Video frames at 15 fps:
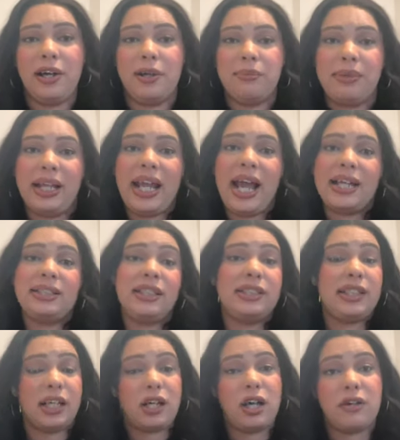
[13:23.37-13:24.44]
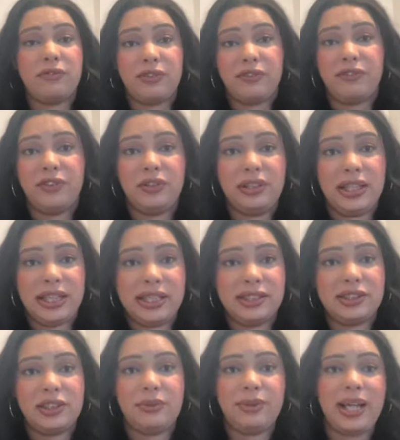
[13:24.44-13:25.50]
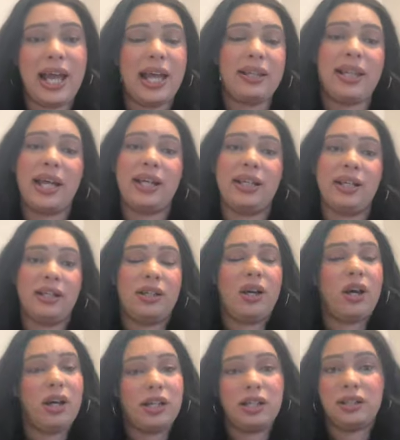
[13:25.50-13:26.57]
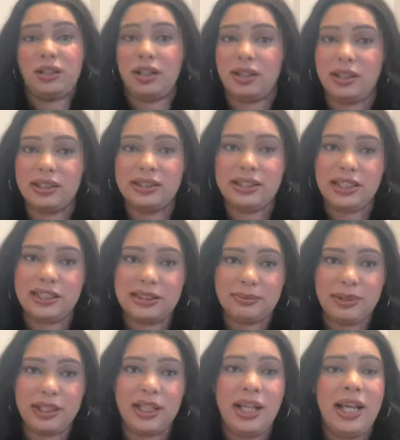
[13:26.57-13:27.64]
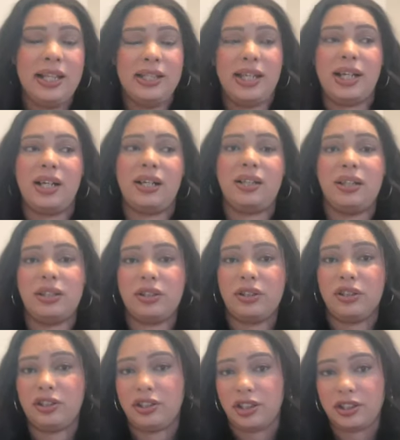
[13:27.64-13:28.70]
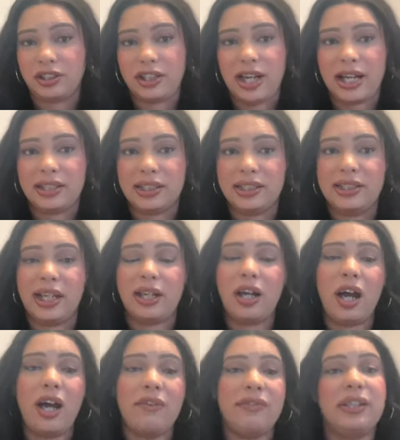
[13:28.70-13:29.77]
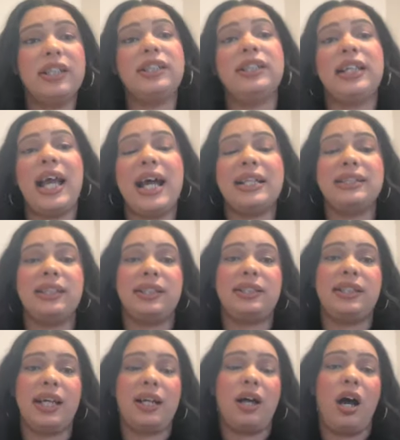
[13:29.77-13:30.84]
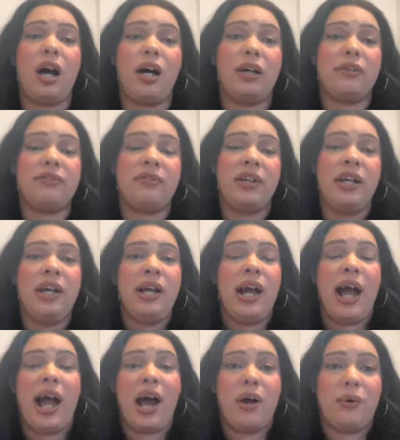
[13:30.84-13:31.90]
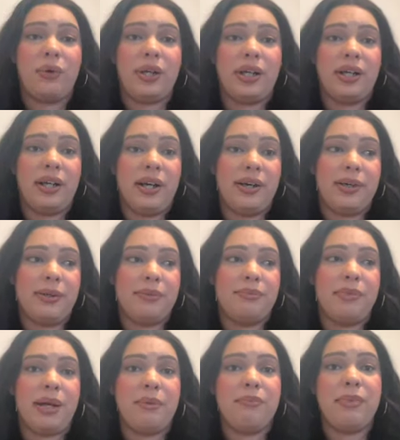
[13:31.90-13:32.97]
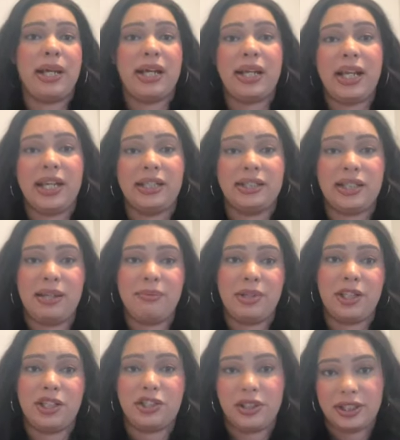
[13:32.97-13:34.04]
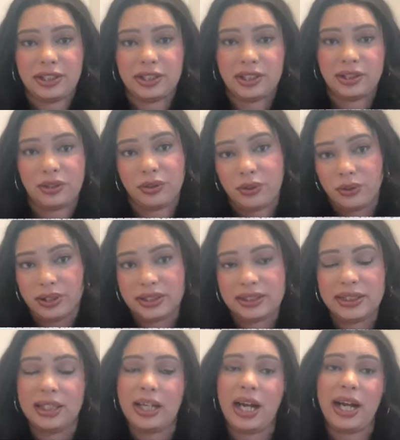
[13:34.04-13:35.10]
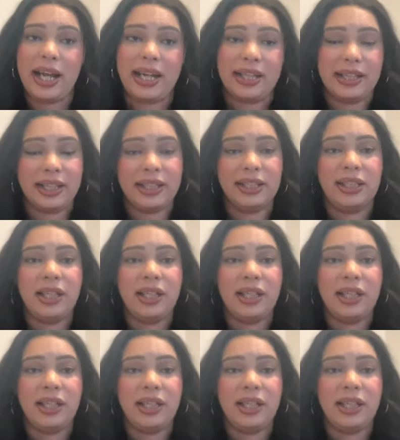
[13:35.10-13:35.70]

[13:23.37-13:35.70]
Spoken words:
They had to check off a few things. So we had like a heart and lung assessment that our clinical instructor had to check off. And then she had to check off our medication administration, of course, and I ate it.